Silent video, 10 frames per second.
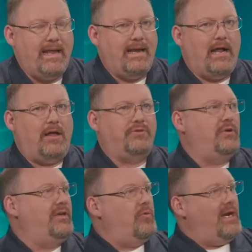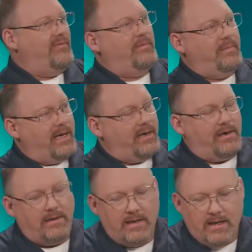I'll do you one even
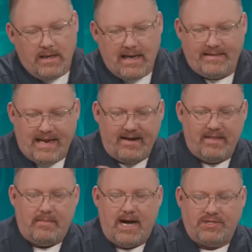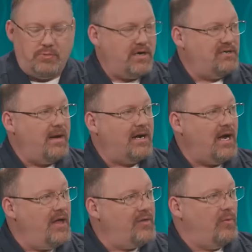better. At the end of the module, we're going to talk about
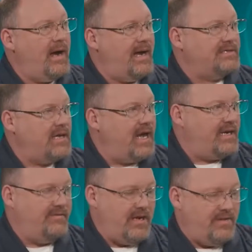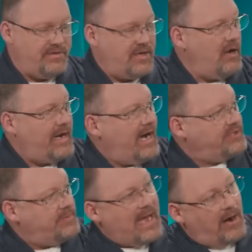other ways. I could have done this all in
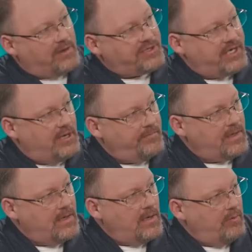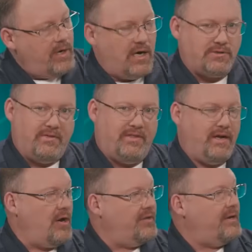Azure PowerShell. We also have a thing
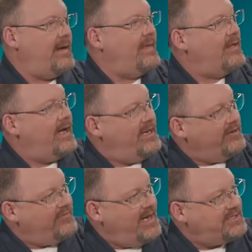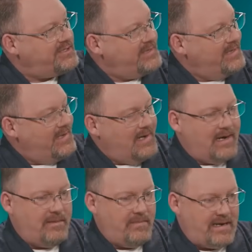called the command line interface,
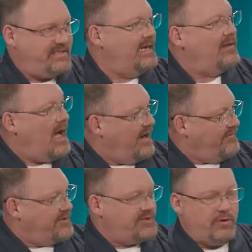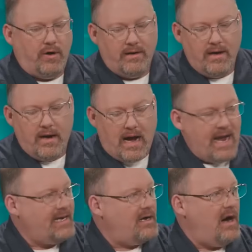CLI for short. I
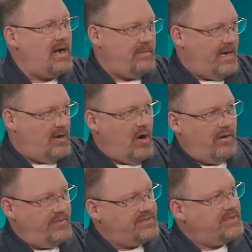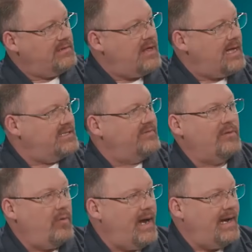can automate all this in lots of
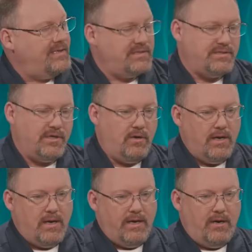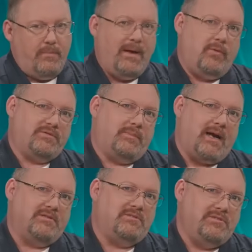different ways. And so, you know, people
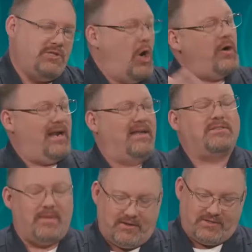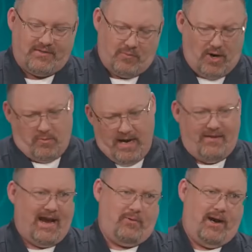sometimes joke at us at Microsoft, well, we have
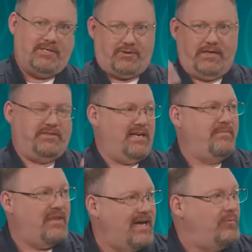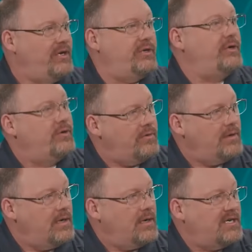8 ways to create the same thing. We do,
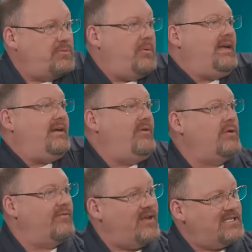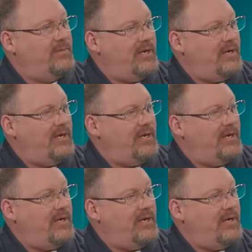because we want to give you the flexibility.